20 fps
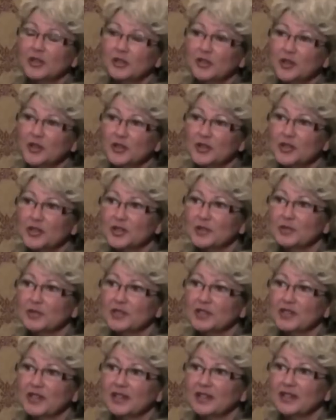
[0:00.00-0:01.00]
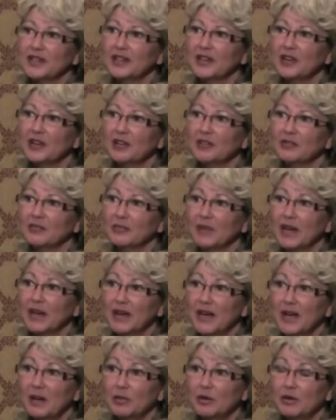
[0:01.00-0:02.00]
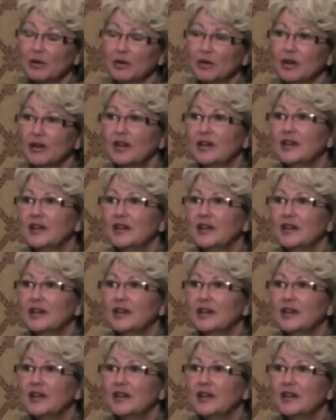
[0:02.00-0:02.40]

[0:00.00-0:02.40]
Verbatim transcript: The nurse that was taking care of my neighbor